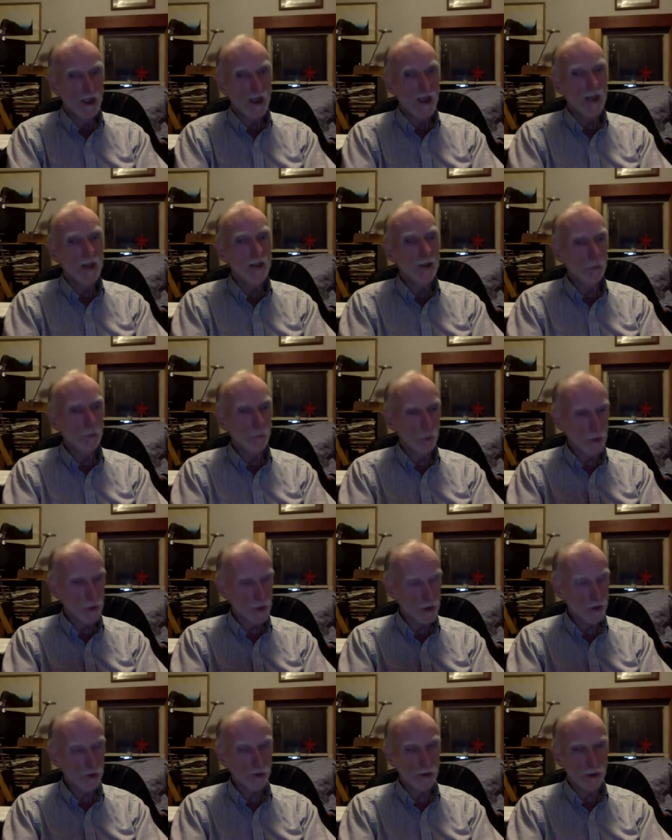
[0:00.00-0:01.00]
And there were
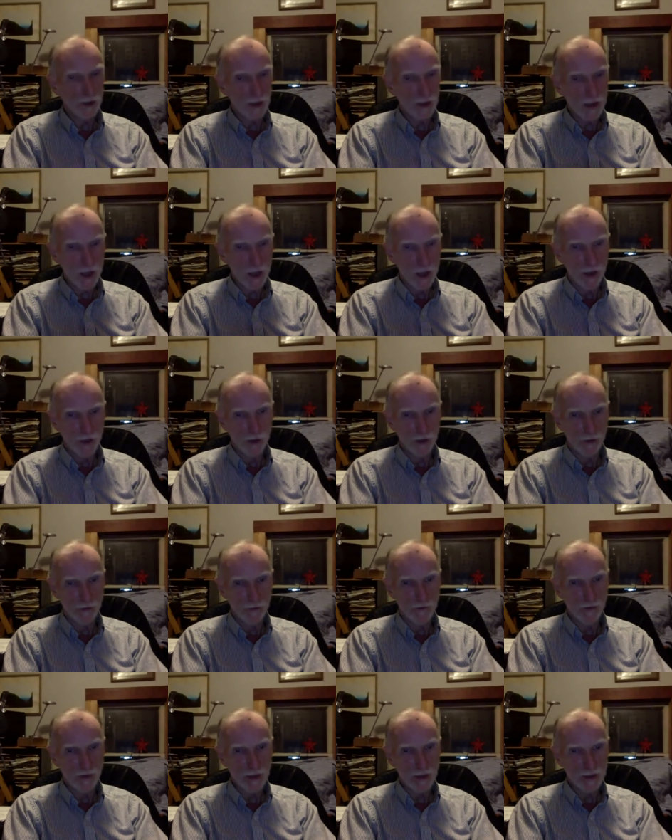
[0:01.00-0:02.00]
certainly other
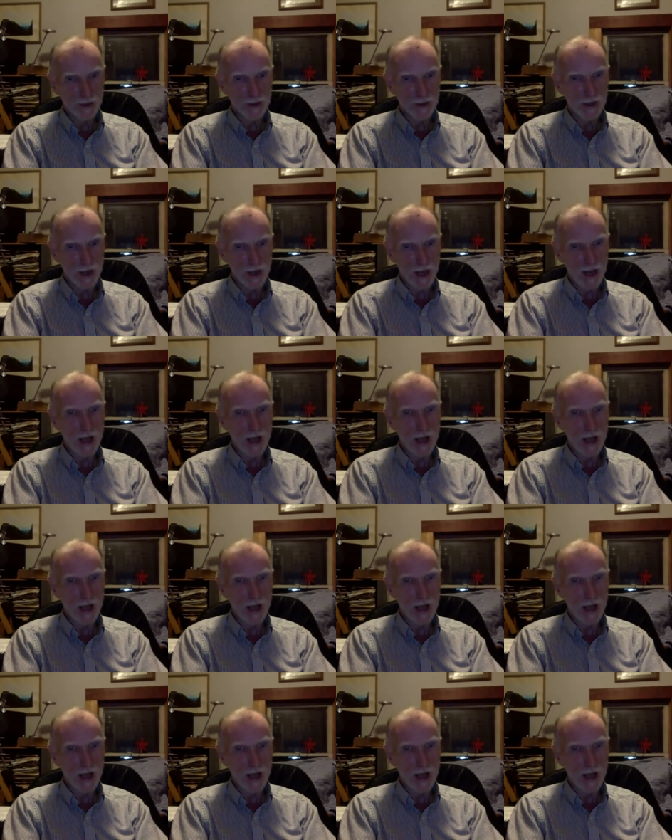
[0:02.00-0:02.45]
events that